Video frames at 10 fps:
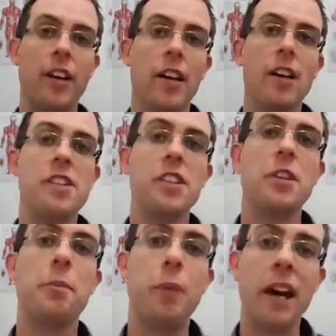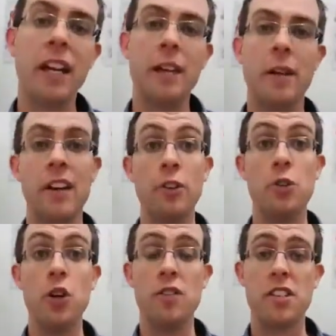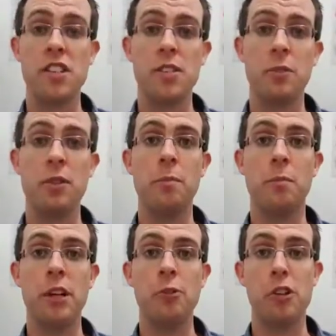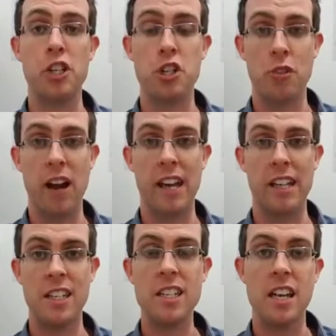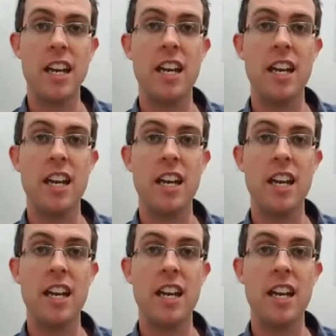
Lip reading: is that your brain and your nervous system can be retrained